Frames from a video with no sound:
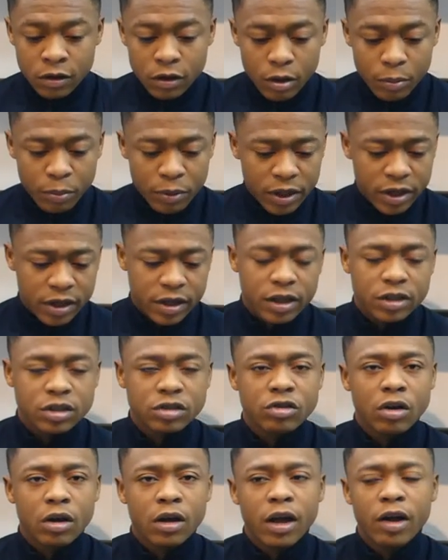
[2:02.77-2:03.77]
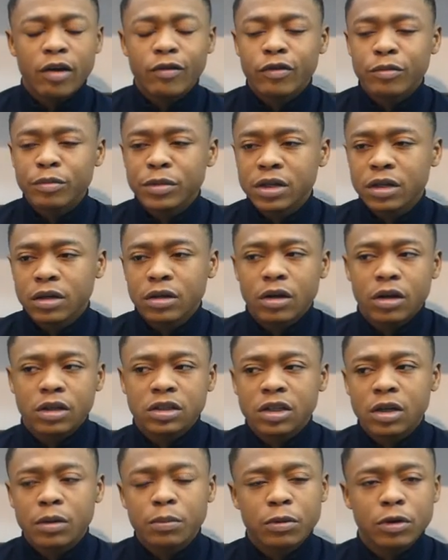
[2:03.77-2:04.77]
A player that stuck out for me the
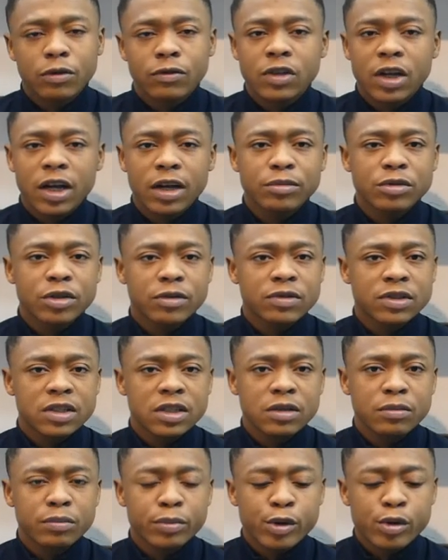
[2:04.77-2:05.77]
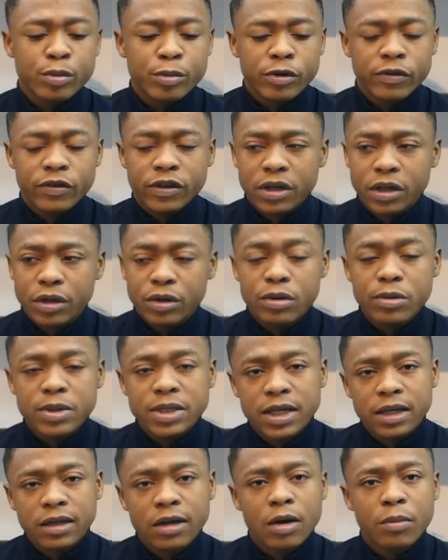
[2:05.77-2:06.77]
last couple of times I've seen Bournemouth, and I know
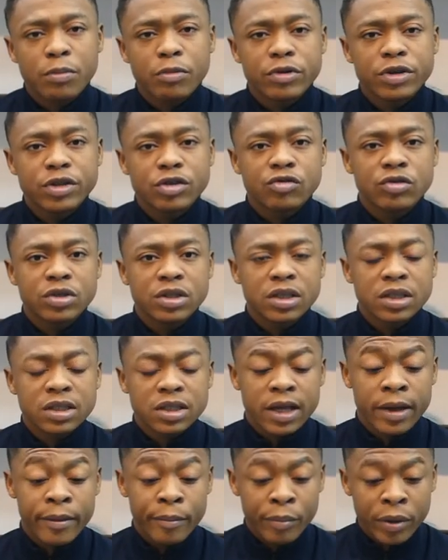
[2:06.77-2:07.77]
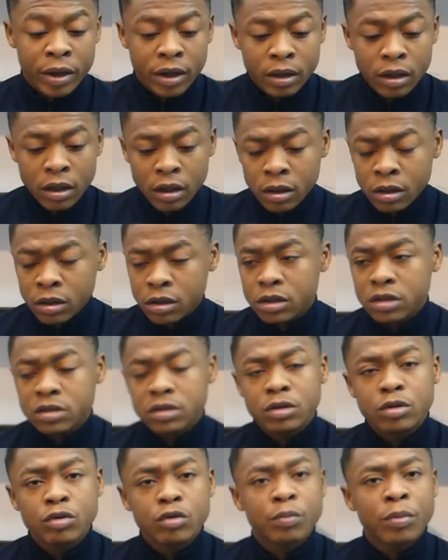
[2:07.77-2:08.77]
he's had a couple of injuries this campaign,
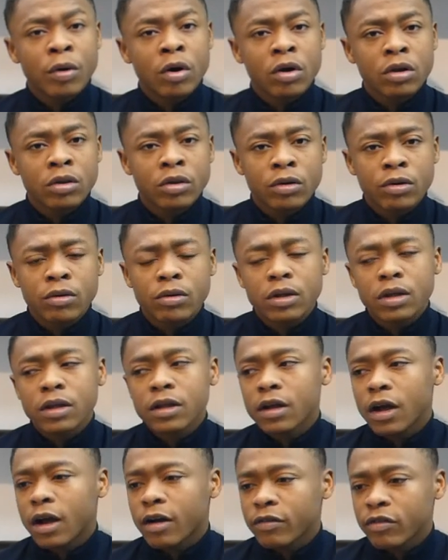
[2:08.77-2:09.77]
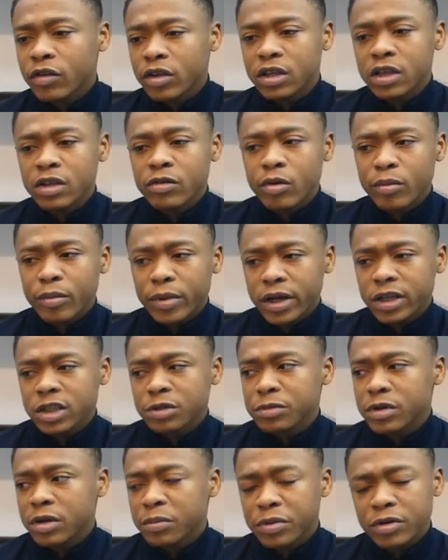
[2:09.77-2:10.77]
is Luke Pardoe. I think he
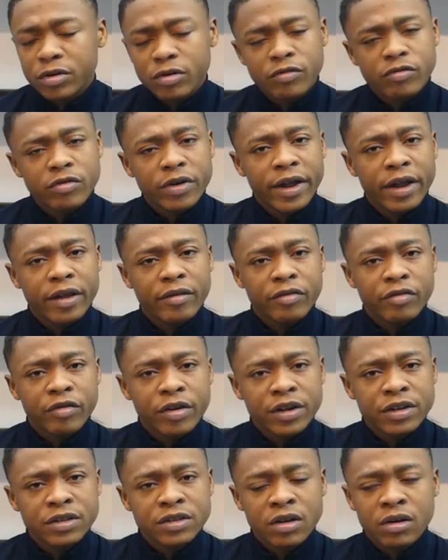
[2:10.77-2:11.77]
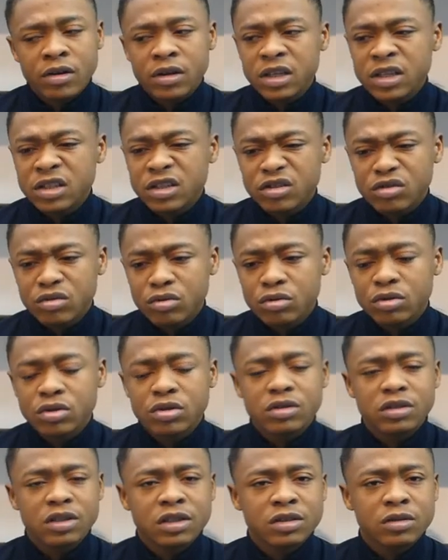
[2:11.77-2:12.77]
reminds me a bit of Ryan Fraser. He's a
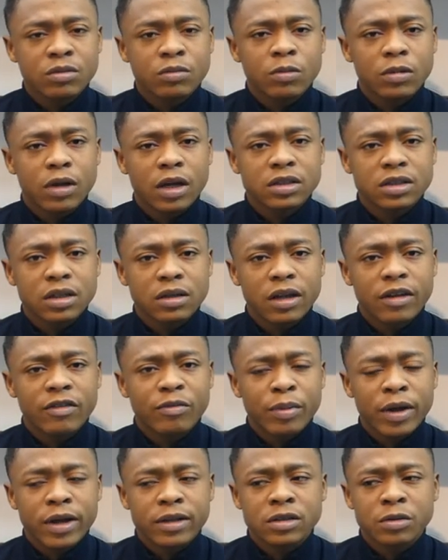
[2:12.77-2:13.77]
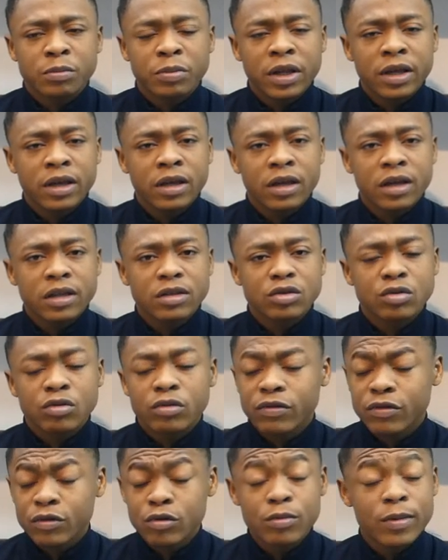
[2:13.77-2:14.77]
nuisance as a left-back to play against, or
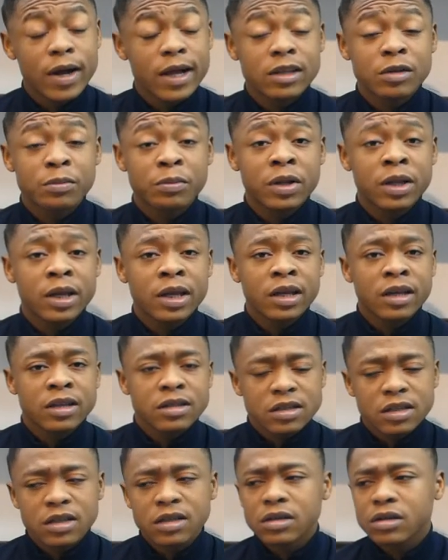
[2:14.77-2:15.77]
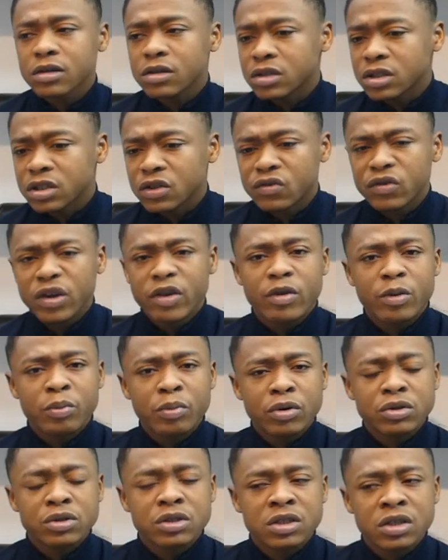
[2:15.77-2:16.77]
a full-back to play against, because he's very
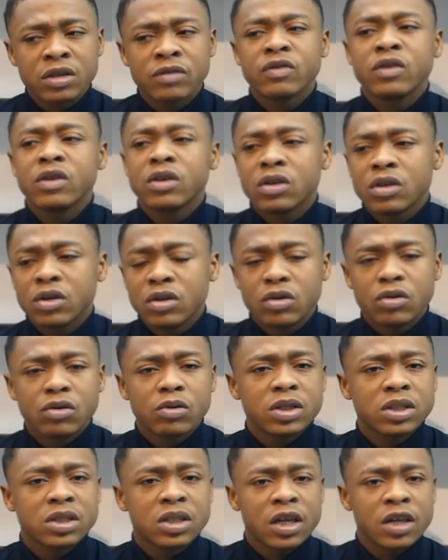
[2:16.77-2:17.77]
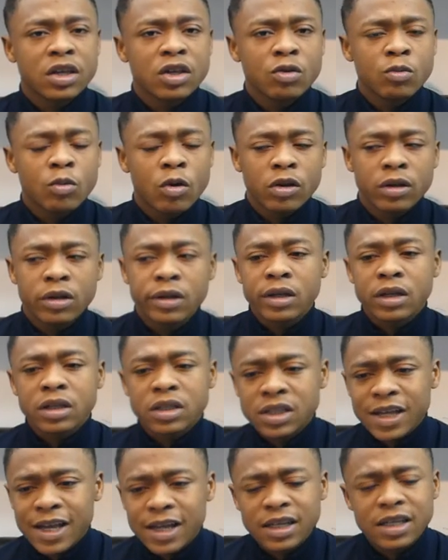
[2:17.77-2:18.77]
positive. He'll always take you on.
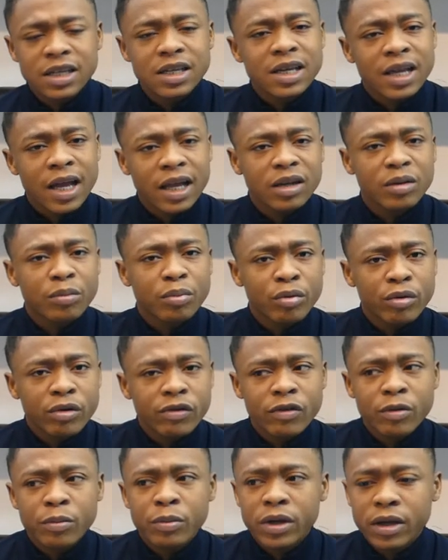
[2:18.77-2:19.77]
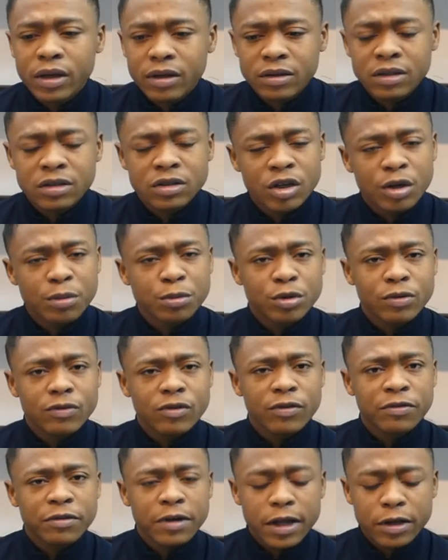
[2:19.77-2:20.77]
Technique can improve a bit in terms of
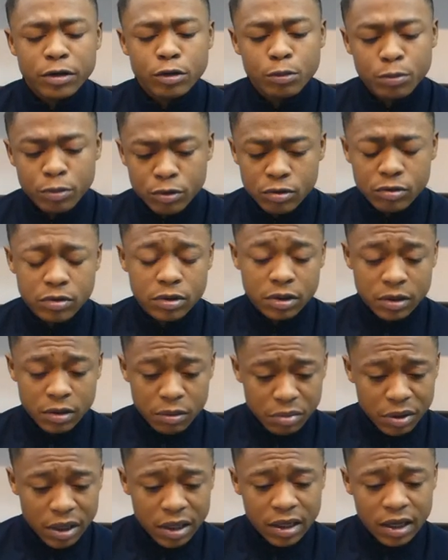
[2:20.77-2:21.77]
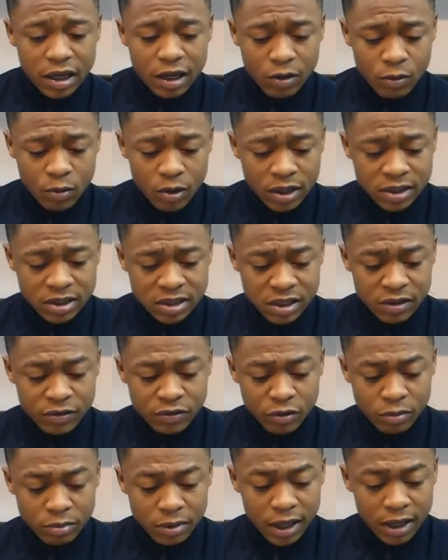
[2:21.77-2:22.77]
the final ball, but I like what I see
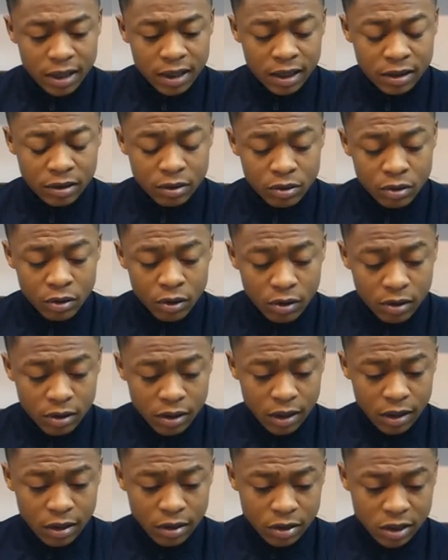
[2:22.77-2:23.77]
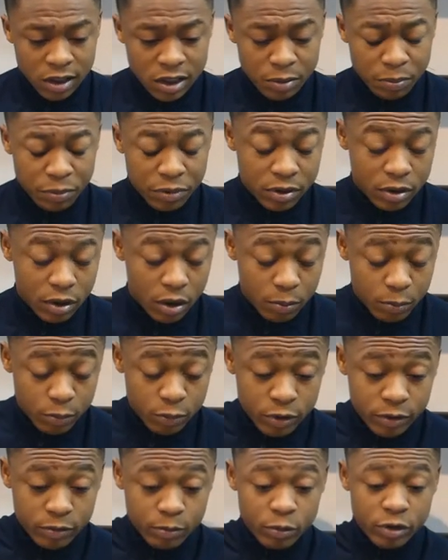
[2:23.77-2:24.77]
from that lad a lot. Keeping up
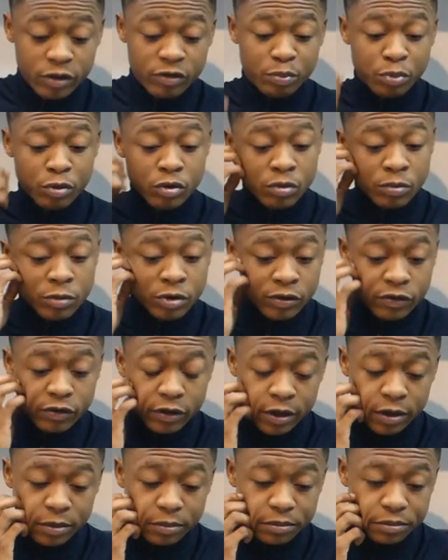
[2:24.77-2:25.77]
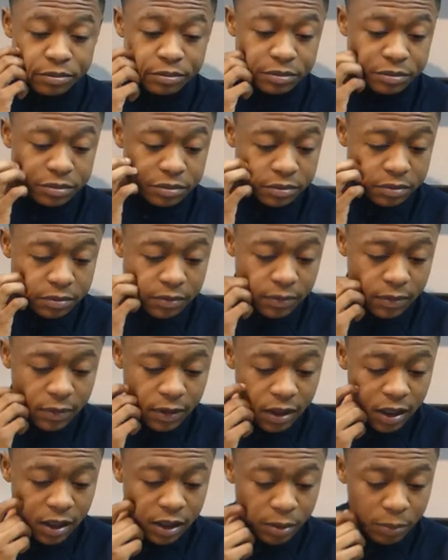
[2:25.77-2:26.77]
with Bournemouth,
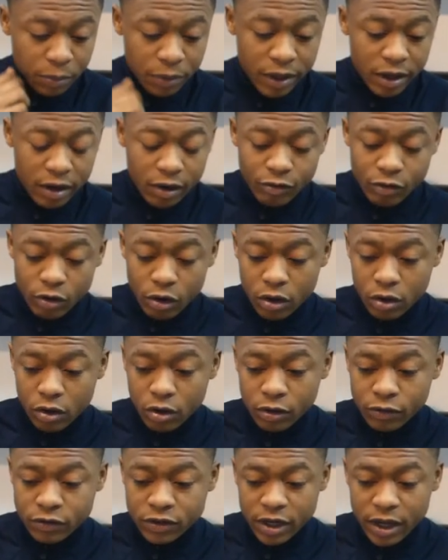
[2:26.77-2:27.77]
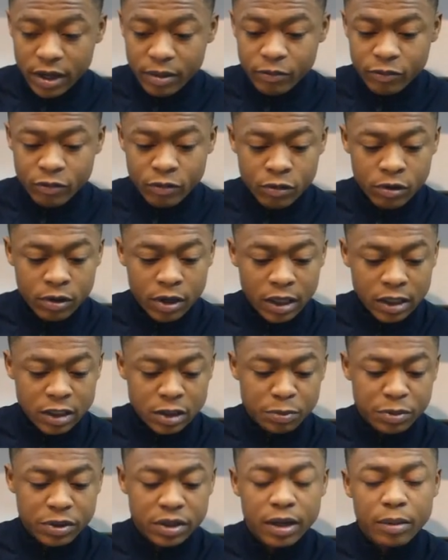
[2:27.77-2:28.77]
and a player I've got a lot of time for, and
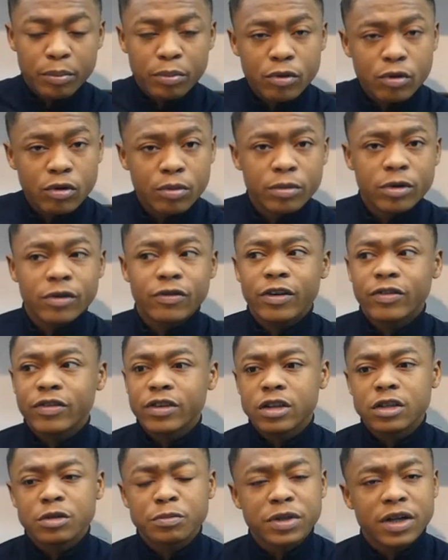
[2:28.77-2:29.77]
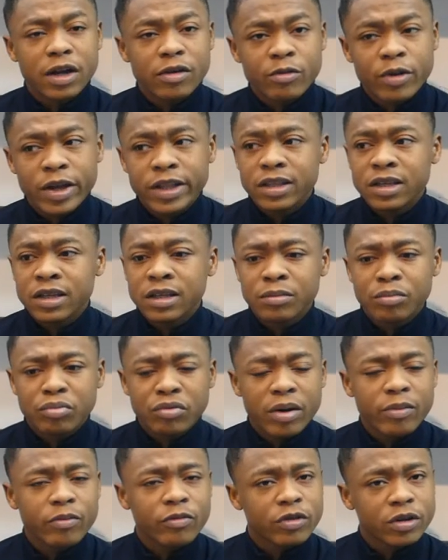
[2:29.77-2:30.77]
he's been at Bournemouth, I think he's been at Reading,
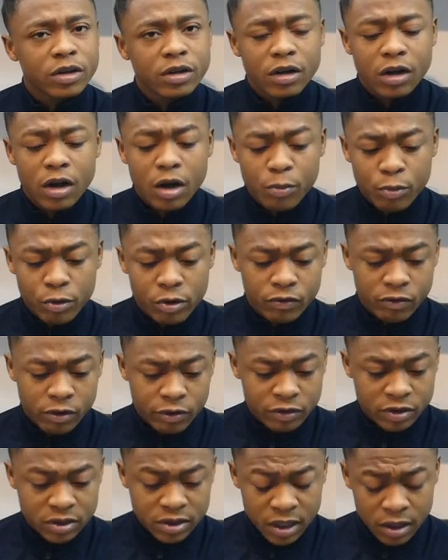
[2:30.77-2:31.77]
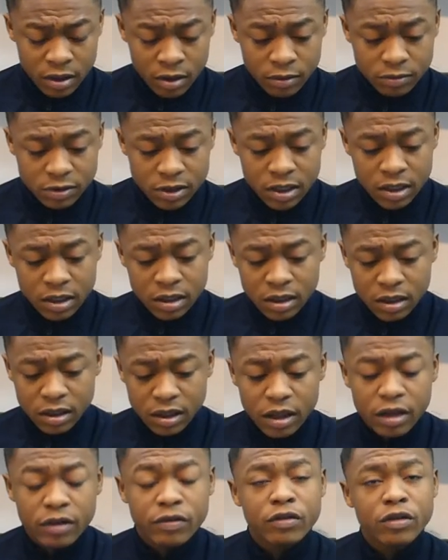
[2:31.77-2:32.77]
Brentford, and a couple of other setups,
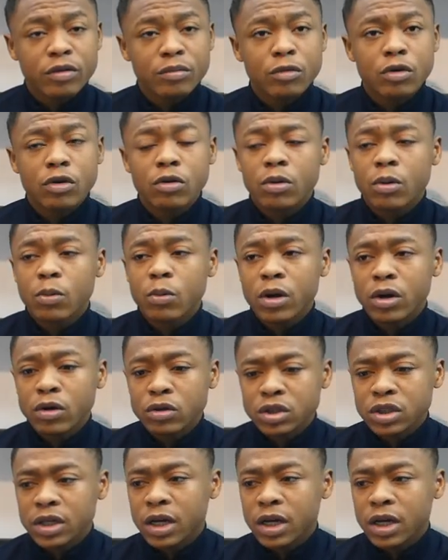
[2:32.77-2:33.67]
Nathan Moriah-Welsh.